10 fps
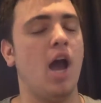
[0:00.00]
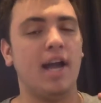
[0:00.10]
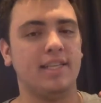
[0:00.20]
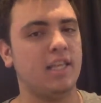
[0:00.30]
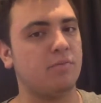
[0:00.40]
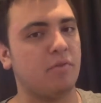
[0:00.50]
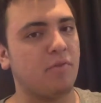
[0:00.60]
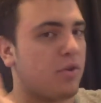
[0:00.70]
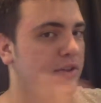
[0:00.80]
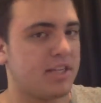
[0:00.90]
I did the
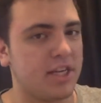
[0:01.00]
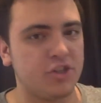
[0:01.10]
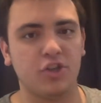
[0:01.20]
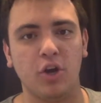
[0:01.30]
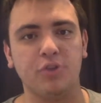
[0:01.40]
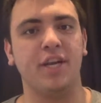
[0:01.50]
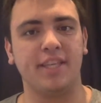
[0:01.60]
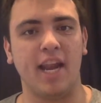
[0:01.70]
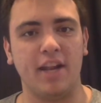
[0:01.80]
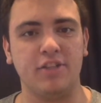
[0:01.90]
review on the teaser. Go check
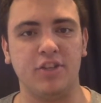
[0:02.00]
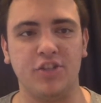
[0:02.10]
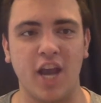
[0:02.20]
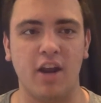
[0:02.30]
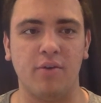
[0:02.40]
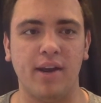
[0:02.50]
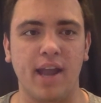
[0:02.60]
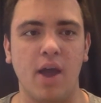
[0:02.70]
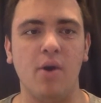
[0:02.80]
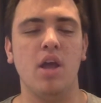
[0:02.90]
that out. It's on the channel right
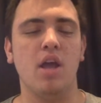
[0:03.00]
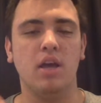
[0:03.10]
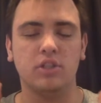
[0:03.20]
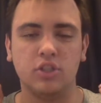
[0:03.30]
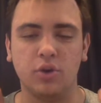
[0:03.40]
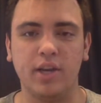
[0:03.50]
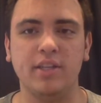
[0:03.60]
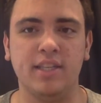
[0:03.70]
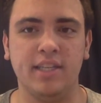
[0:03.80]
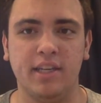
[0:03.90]
now. So
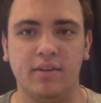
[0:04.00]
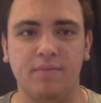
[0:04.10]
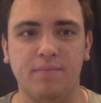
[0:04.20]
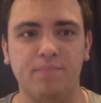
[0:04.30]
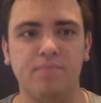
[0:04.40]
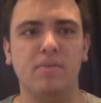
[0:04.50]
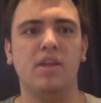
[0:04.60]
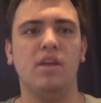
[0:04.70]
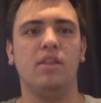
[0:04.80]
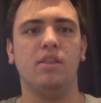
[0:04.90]
here's the deal.
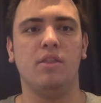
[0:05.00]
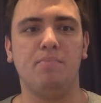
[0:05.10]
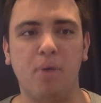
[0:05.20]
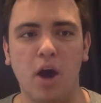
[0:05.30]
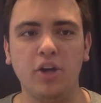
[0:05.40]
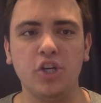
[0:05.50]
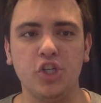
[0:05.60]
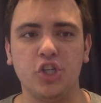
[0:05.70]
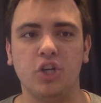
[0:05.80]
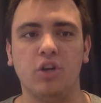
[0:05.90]
The
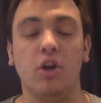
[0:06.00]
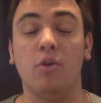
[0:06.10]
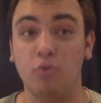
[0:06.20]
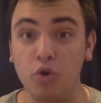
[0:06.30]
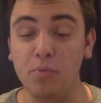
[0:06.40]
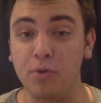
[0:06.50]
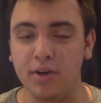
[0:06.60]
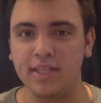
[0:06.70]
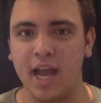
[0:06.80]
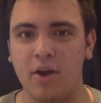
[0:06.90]
Punisher, a rumor
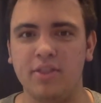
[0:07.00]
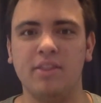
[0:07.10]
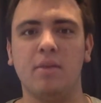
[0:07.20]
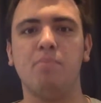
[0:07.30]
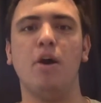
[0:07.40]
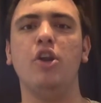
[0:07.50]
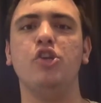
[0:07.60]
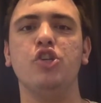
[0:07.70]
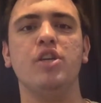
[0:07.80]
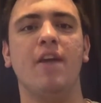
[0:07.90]
is out that the
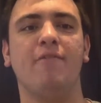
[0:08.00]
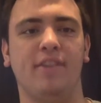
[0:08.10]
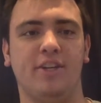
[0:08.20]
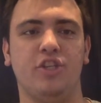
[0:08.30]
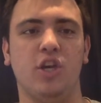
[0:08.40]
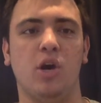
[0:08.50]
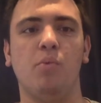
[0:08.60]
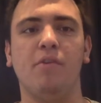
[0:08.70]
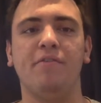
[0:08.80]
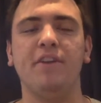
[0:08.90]
Punisher Netflix show
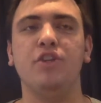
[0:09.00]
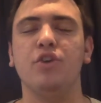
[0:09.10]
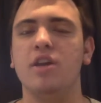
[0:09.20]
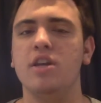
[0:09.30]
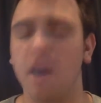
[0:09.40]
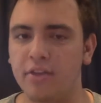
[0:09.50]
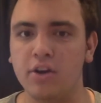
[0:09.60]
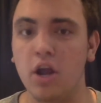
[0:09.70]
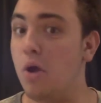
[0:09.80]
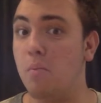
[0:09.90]
will feature
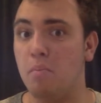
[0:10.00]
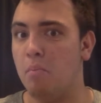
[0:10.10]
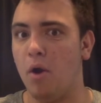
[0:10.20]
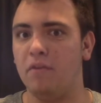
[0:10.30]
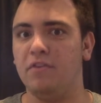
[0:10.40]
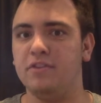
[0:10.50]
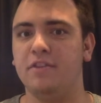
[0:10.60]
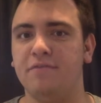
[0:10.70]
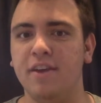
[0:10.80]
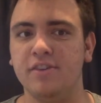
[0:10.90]
another Marvel
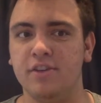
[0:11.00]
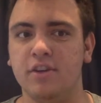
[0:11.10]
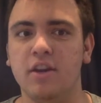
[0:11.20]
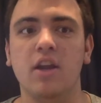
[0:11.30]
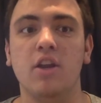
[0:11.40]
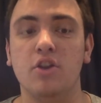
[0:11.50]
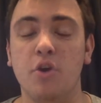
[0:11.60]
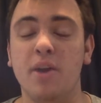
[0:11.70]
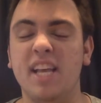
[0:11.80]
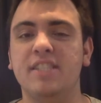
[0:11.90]
Defender
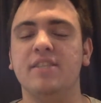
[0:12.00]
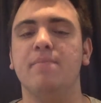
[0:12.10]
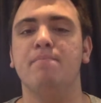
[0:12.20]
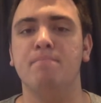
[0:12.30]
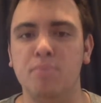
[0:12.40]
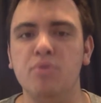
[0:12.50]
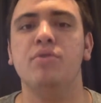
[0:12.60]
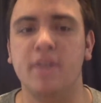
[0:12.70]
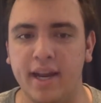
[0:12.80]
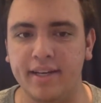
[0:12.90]
known as
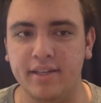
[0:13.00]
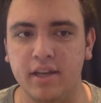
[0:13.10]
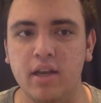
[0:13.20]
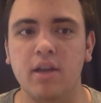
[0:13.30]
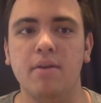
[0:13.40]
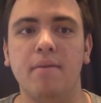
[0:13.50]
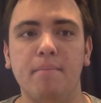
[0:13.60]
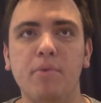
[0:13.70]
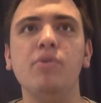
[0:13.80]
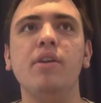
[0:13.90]
Moon Knight.
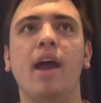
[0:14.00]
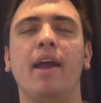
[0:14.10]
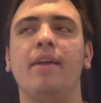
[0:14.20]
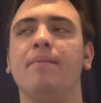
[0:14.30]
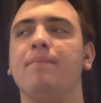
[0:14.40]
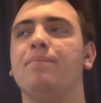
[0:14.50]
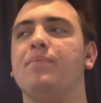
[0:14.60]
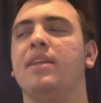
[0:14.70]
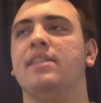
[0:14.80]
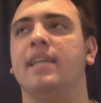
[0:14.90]
Moon Knight
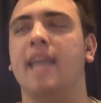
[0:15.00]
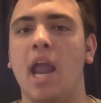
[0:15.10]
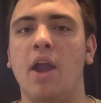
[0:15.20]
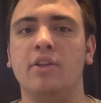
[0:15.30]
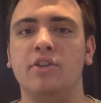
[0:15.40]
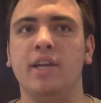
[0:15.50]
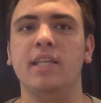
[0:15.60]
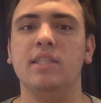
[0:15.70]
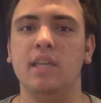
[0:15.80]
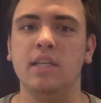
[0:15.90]
is a character.
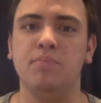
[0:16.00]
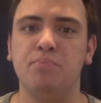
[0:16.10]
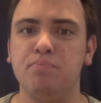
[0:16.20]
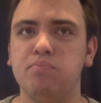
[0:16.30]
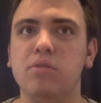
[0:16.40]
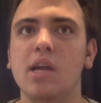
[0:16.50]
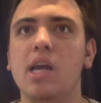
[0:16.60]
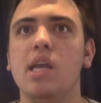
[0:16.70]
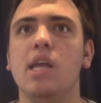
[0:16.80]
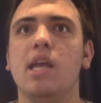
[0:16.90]

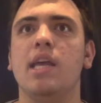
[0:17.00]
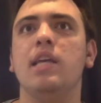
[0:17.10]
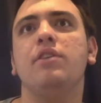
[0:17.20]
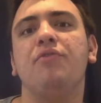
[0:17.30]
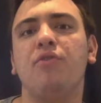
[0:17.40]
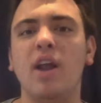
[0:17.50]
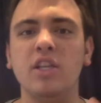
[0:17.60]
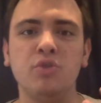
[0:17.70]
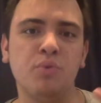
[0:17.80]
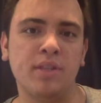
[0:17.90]
He's
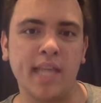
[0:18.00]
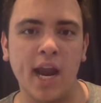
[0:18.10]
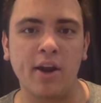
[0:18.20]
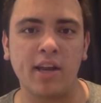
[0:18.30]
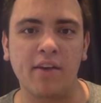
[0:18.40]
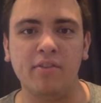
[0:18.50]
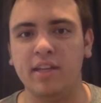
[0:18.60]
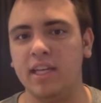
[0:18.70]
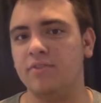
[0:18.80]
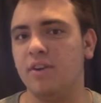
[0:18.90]
friends with Daredevil.
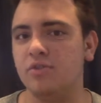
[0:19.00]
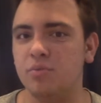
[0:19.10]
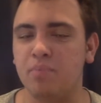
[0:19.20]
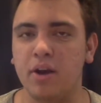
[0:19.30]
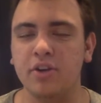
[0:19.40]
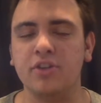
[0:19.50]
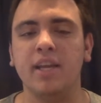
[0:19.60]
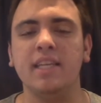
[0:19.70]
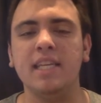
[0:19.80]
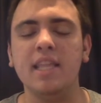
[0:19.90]
He's friends with Punisher.
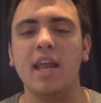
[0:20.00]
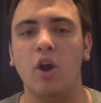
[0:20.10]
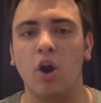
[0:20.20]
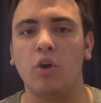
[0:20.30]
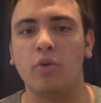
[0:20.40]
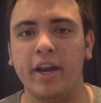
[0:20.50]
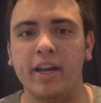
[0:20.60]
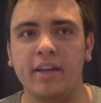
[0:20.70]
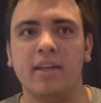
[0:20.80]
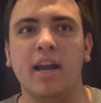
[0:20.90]
He's in that
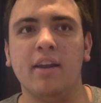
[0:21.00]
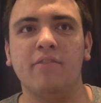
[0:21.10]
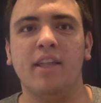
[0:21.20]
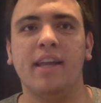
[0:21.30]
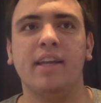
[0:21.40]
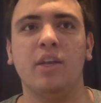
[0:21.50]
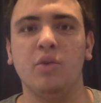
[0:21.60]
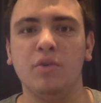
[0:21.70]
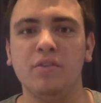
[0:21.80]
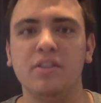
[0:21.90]
R-rated kind of like
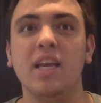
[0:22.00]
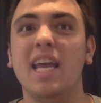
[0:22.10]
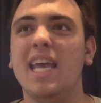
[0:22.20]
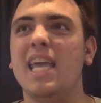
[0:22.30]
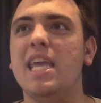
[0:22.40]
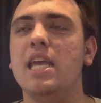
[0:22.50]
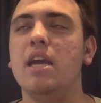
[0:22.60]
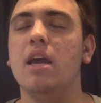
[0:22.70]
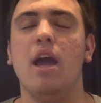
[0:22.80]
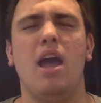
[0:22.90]
universe.
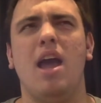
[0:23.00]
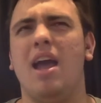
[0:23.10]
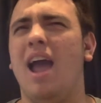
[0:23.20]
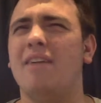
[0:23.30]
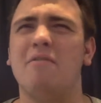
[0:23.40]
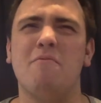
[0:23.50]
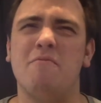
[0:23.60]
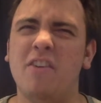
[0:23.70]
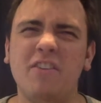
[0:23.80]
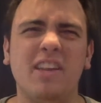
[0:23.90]
I
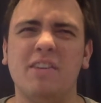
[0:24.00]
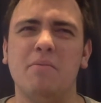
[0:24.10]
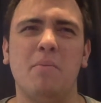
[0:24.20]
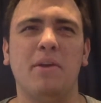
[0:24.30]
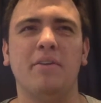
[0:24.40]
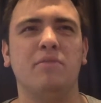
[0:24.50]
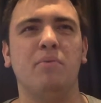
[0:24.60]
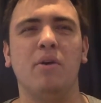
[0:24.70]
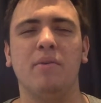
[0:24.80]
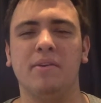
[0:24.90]
vividly remember
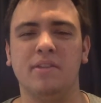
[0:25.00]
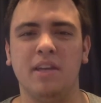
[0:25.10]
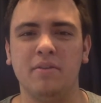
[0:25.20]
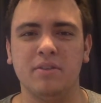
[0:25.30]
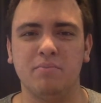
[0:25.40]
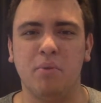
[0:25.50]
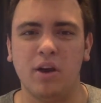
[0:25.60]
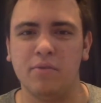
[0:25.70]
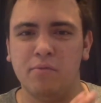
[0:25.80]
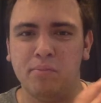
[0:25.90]
he was
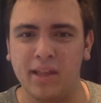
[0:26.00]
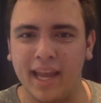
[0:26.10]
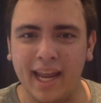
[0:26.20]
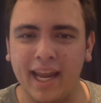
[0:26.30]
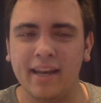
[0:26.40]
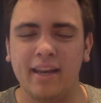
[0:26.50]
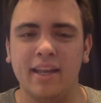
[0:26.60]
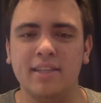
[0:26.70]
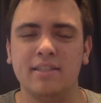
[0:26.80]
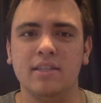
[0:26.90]
part of Blade and
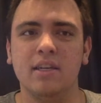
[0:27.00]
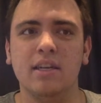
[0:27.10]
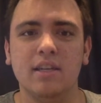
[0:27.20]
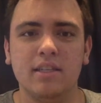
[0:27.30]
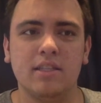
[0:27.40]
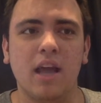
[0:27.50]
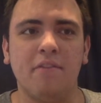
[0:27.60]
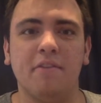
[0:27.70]
his stuff.